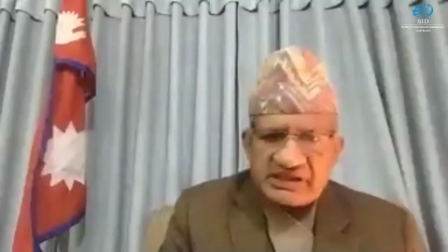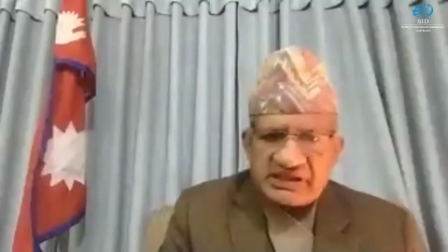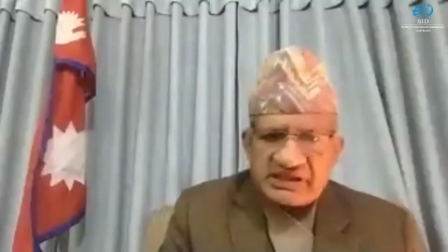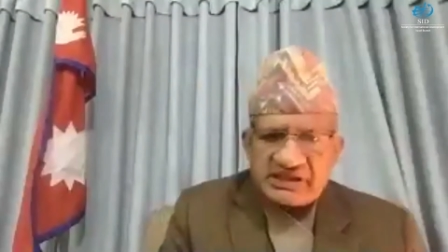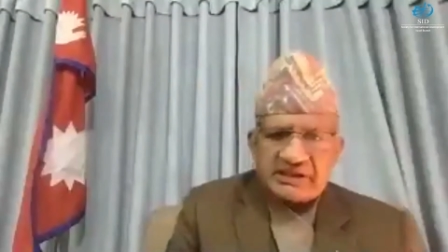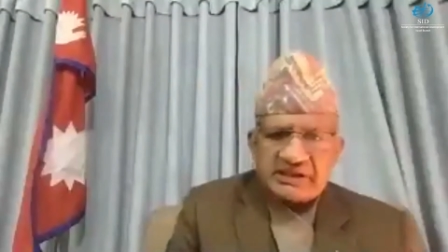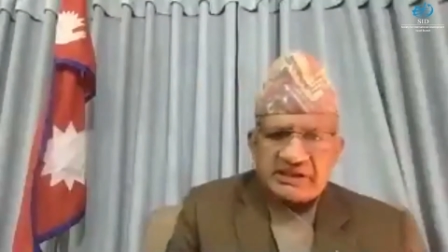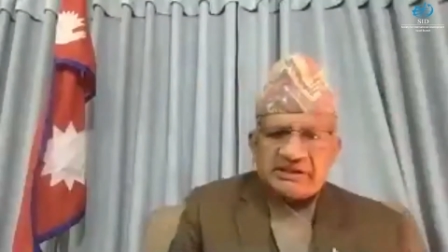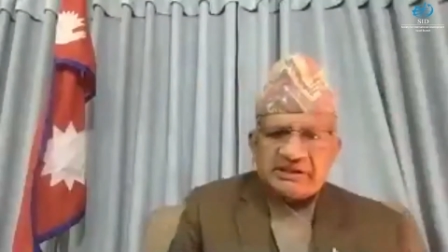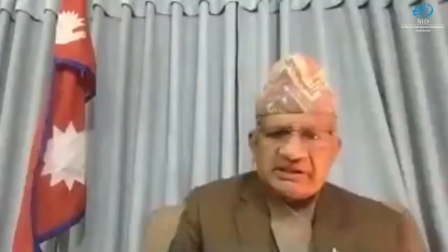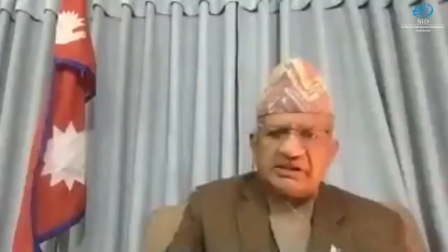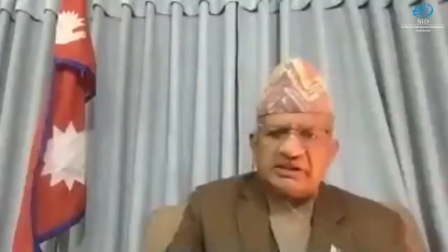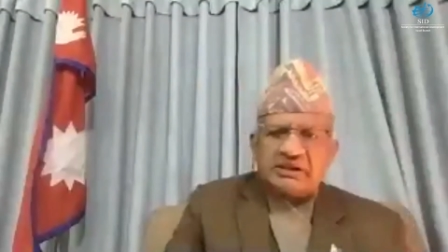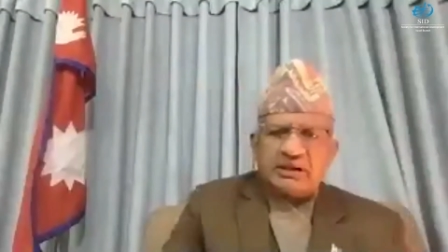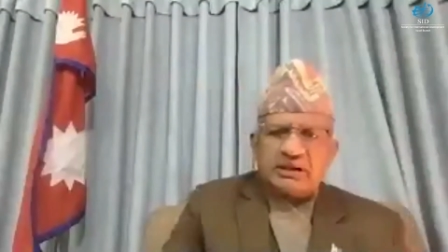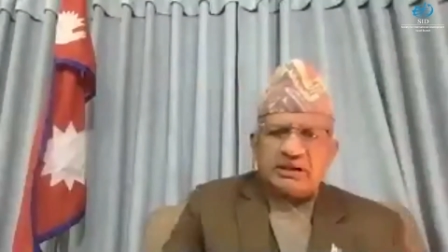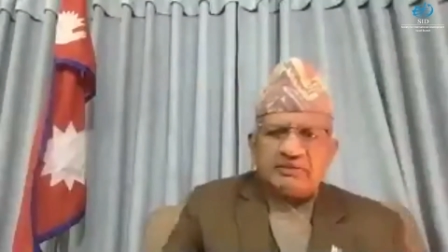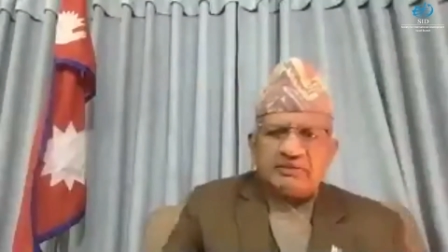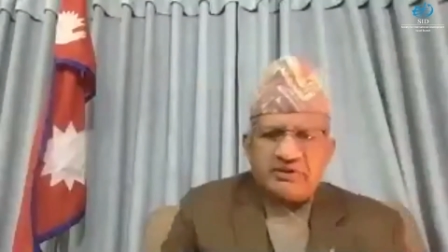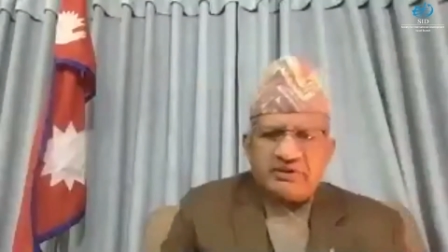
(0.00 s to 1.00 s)
And
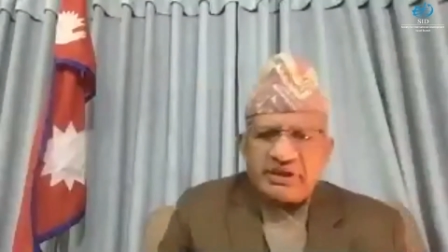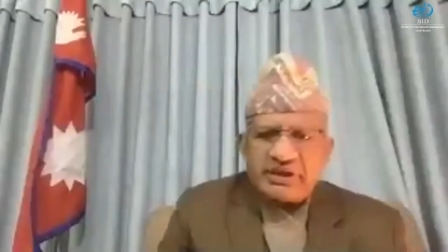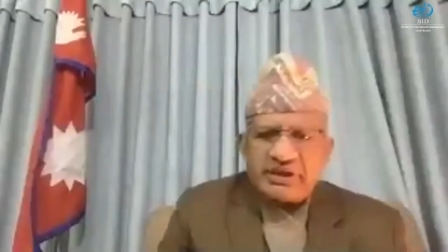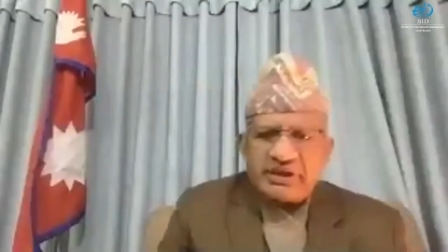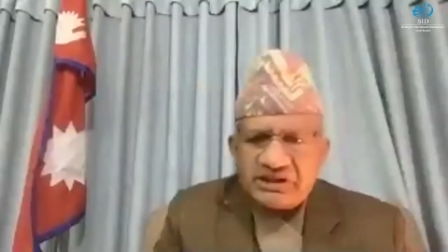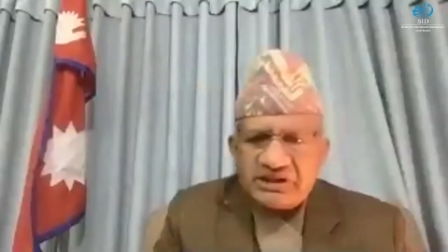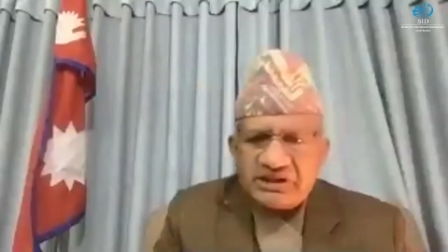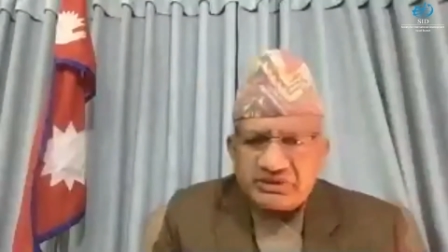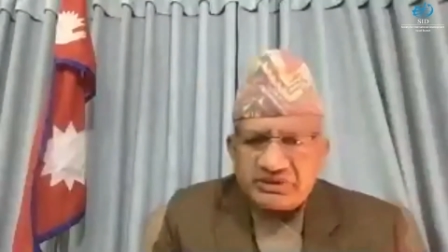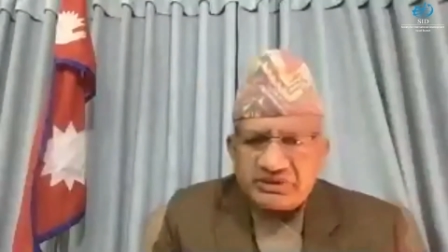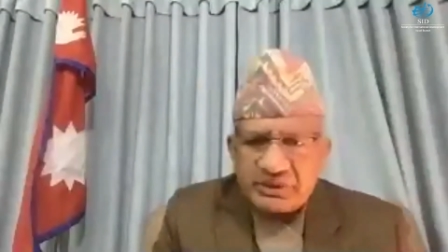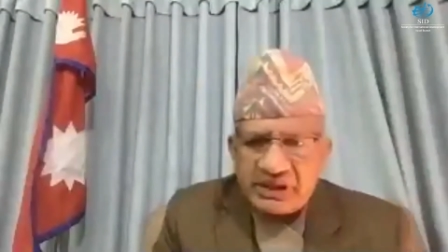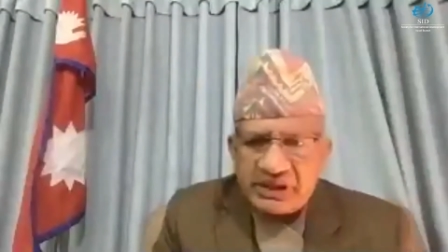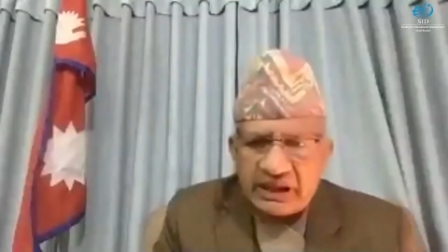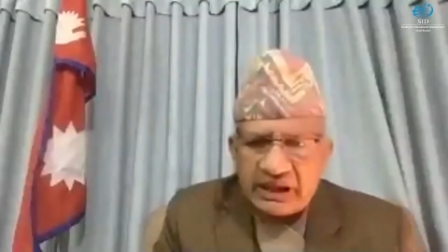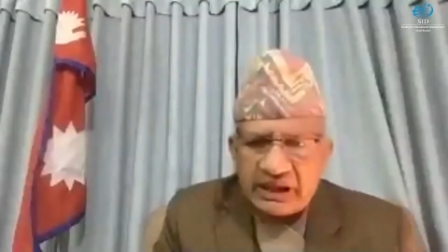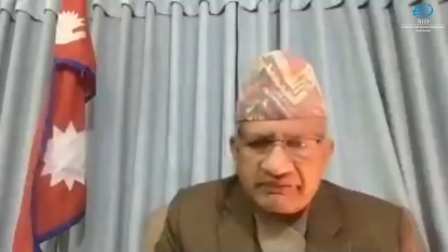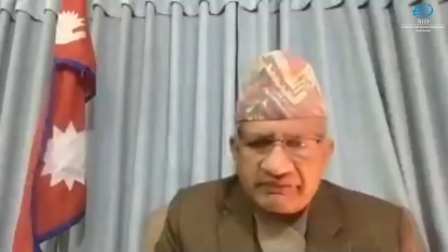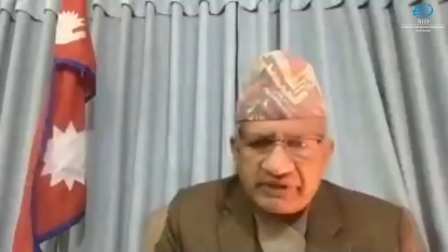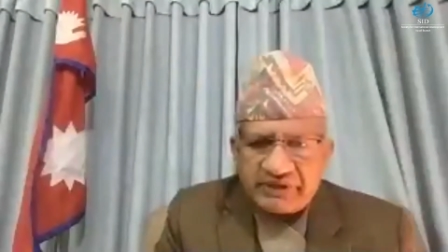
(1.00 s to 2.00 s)
for it, we
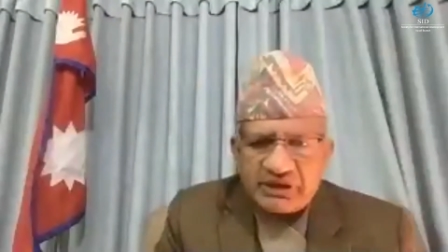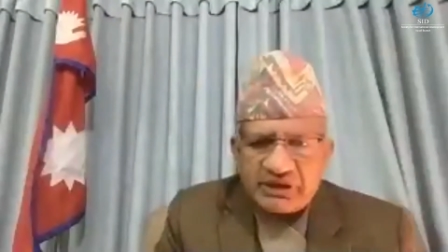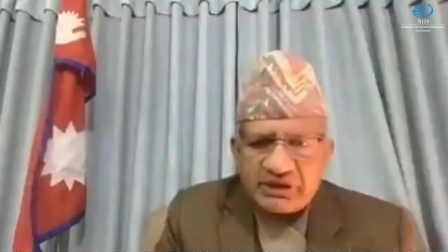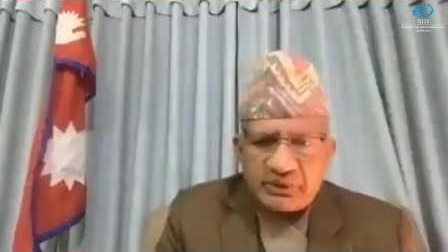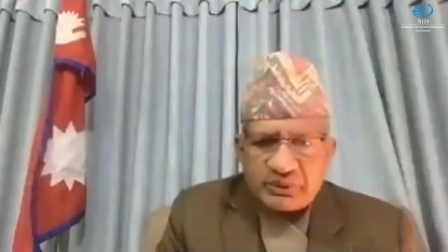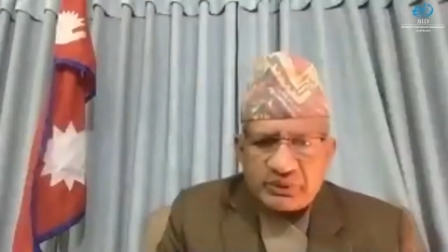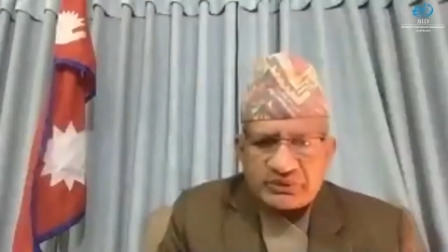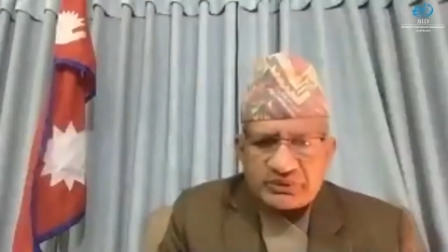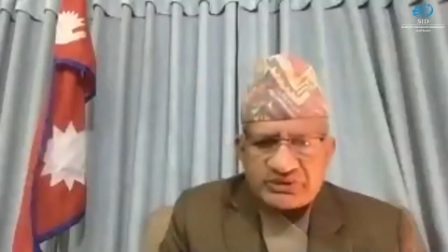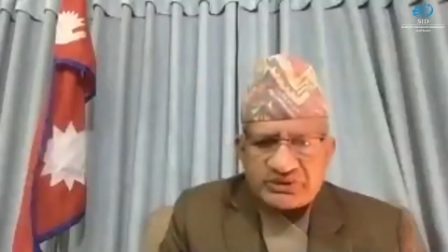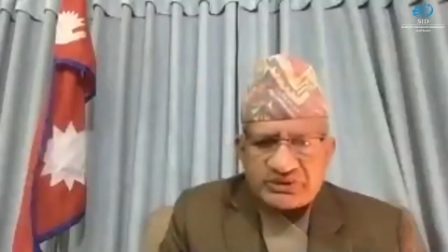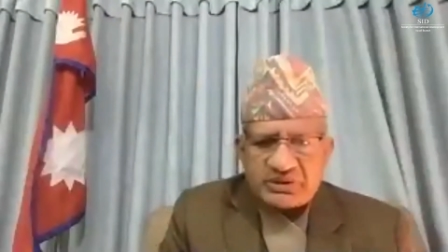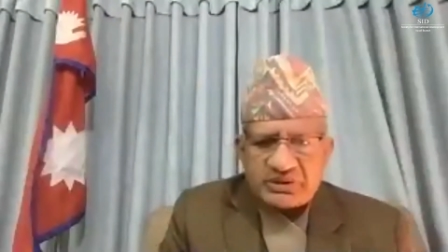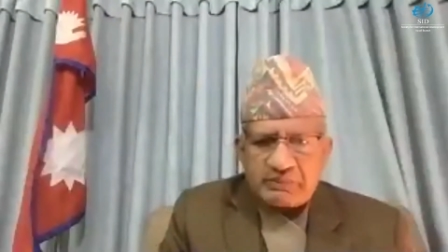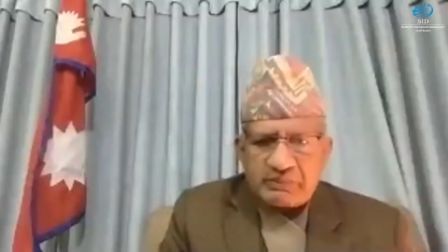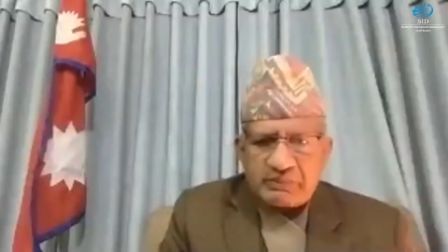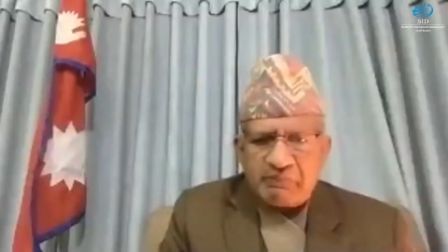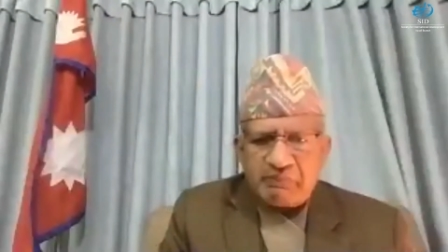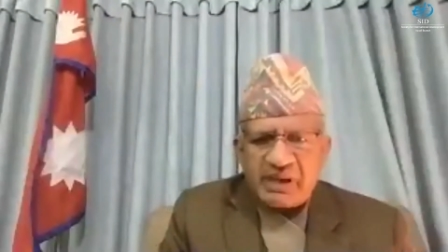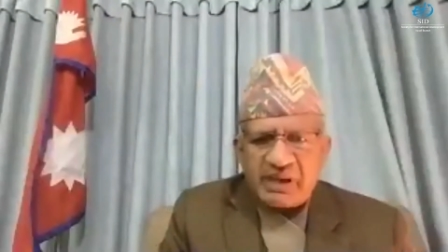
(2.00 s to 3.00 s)
have introduced
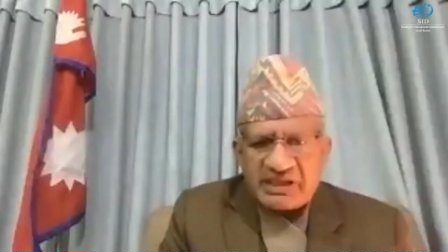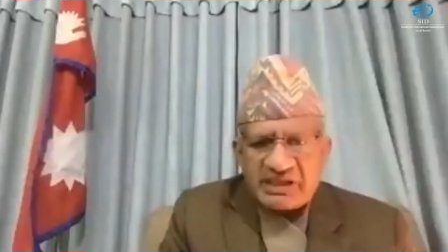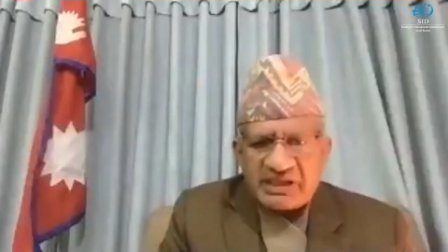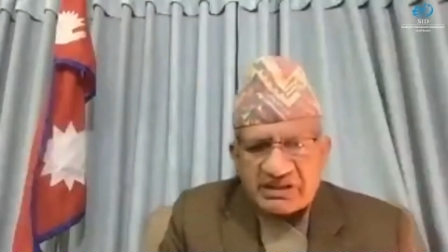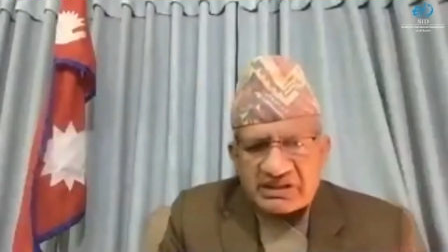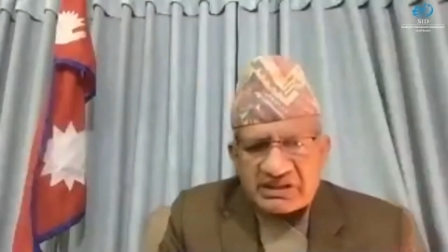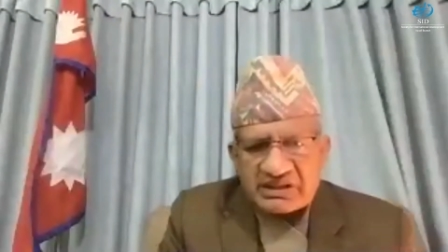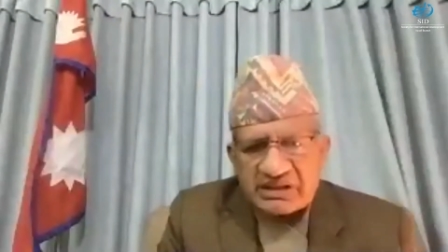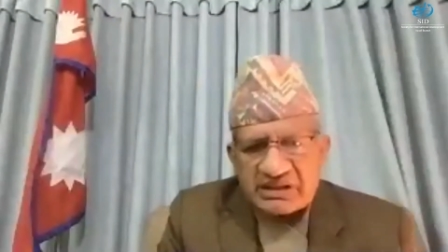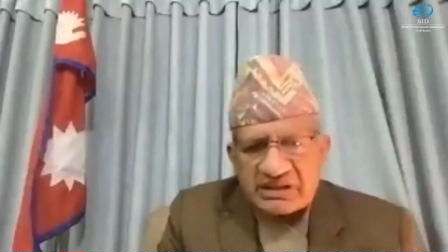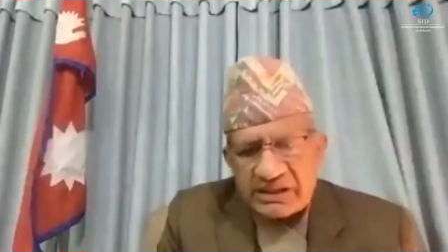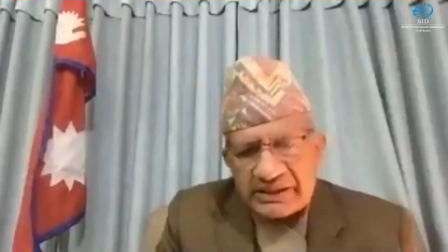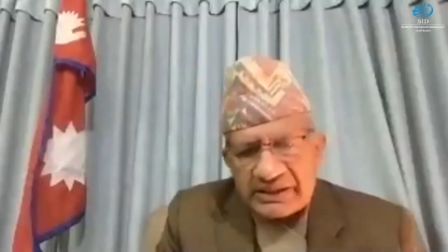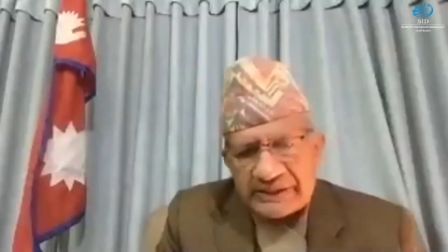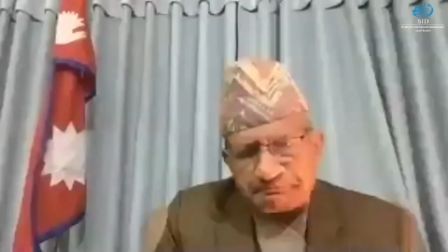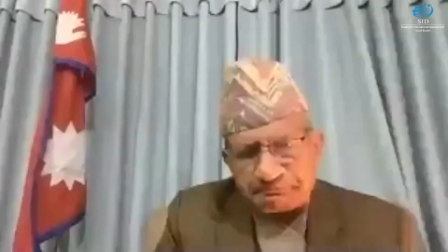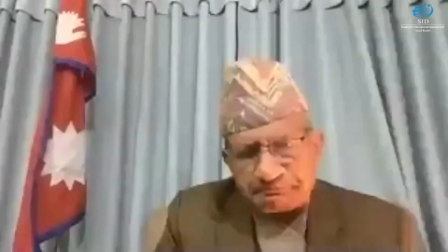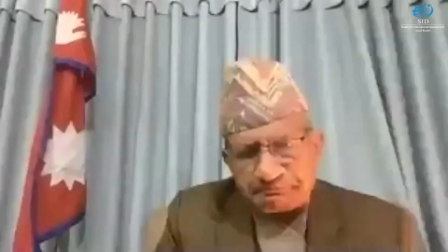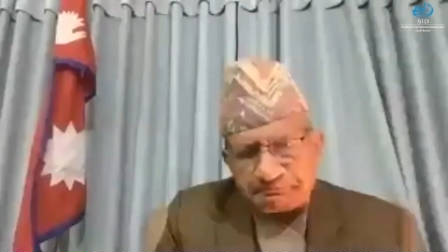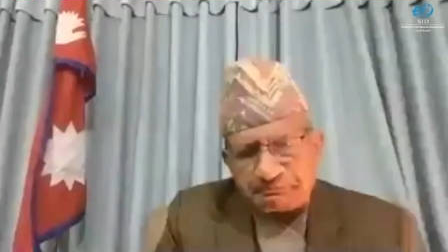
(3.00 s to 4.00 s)

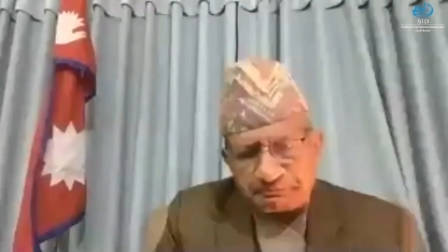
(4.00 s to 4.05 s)
major